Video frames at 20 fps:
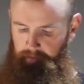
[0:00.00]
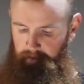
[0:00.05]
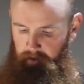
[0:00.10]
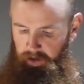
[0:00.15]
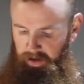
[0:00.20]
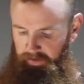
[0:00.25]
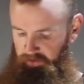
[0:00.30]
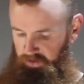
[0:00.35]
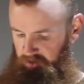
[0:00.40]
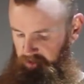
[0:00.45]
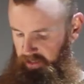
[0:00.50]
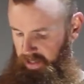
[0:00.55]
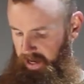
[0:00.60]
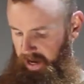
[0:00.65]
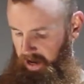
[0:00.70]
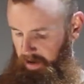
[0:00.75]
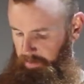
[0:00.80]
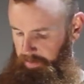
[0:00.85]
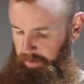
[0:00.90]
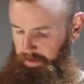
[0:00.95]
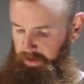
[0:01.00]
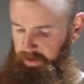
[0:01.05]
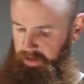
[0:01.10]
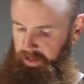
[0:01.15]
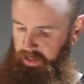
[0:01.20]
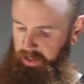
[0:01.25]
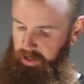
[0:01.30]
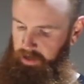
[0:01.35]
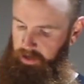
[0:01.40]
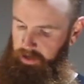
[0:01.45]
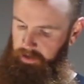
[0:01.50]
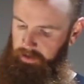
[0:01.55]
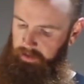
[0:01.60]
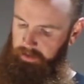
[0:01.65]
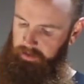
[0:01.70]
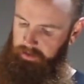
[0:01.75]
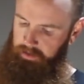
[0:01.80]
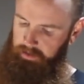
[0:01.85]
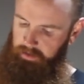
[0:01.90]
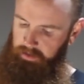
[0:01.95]
Obviously the output here,
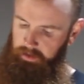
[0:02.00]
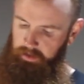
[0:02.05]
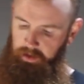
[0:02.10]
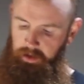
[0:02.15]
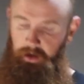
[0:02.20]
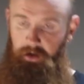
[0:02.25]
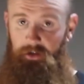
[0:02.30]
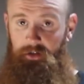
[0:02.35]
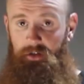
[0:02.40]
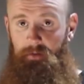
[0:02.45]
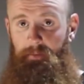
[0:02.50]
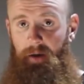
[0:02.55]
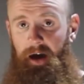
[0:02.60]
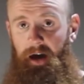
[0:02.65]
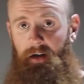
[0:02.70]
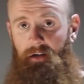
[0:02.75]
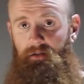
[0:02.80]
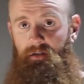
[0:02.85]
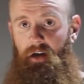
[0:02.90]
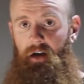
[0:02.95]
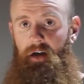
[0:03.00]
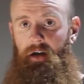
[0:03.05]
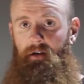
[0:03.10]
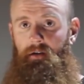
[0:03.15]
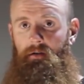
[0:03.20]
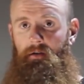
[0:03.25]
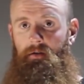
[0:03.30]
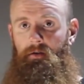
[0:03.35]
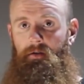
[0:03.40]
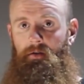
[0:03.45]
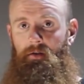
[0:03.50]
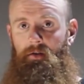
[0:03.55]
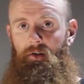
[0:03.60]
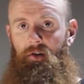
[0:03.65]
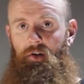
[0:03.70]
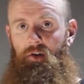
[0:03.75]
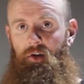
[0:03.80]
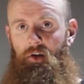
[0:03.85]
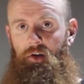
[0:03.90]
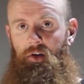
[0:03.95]
here's the back side.
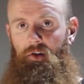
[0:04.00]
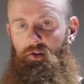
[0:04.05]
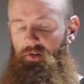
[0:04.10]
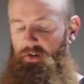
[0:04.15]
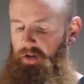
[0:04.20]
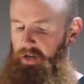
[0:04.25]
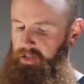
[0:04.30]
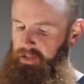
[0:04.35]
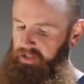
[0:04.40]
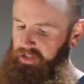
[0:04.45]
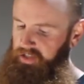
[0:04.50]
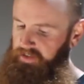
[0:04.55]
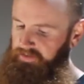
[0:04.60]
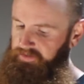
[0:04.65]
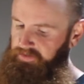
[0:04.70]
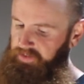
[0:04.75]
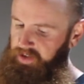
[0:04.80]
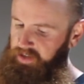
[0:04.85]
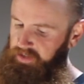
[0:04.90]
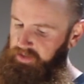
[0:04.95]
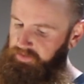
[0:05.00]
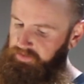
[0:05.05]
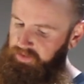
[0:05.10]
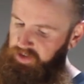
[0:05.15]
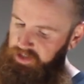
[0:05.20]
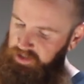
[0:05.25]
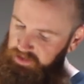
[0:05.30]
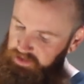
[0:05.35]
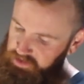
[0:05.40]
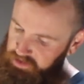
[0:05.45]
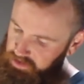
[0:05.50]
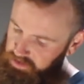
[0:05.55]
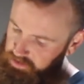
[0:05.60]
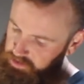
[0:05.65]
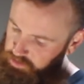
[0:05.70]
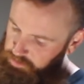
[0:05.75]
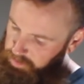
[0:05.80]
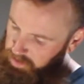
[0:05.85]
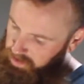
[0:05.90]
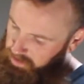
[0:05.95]
You can see the fins
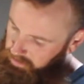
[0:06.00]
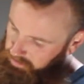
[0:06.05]
spinning